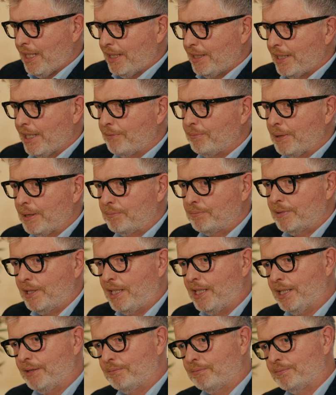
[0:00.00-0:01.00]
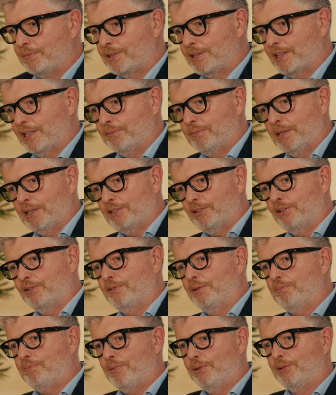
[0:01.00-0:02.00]
There have been sort of
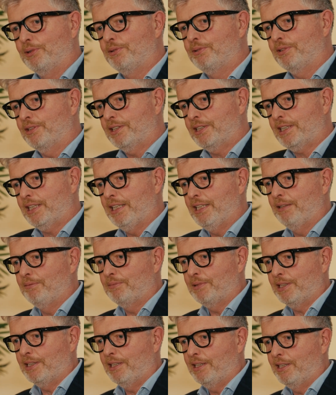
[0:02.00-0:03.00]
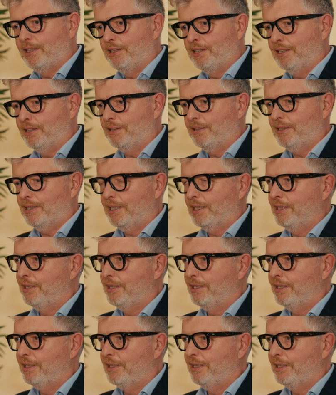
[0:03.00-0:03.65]
important schemes in our